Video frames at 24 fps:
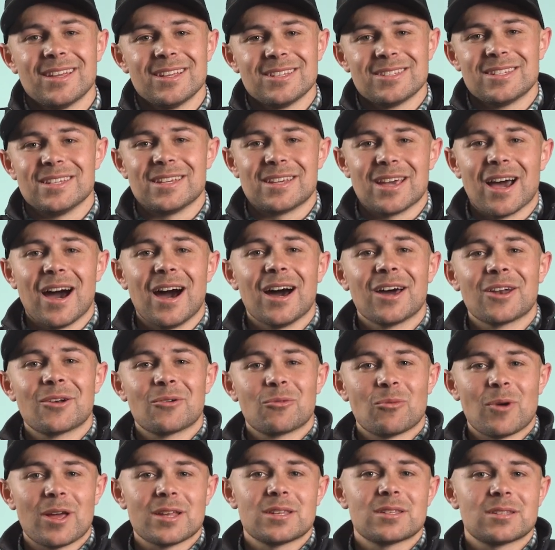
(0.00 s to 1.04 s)
See, God
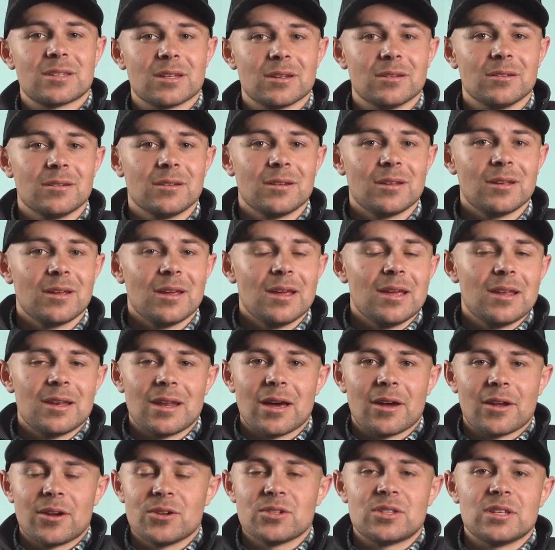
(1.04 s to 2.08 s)
rested.
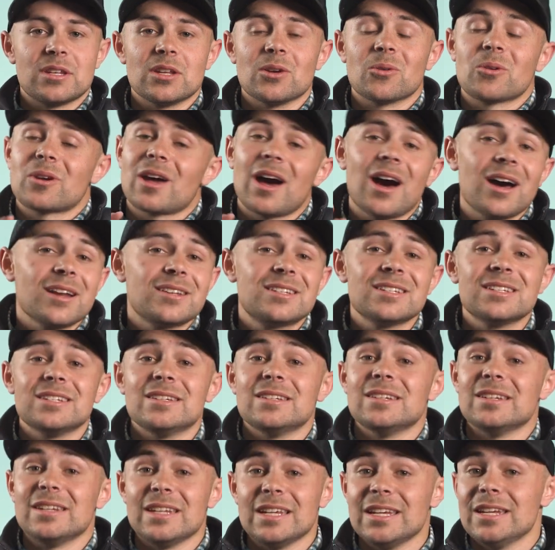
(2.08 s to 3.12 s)
Now, here's the deal. God
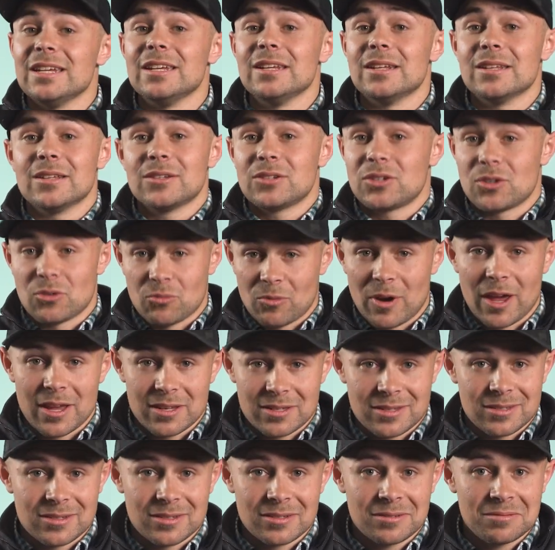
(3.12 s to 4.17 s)
didn't need to
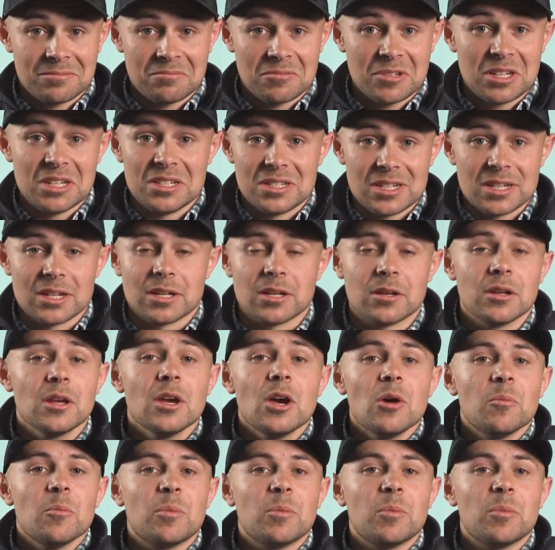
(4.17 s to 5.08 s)
rest. He didn't.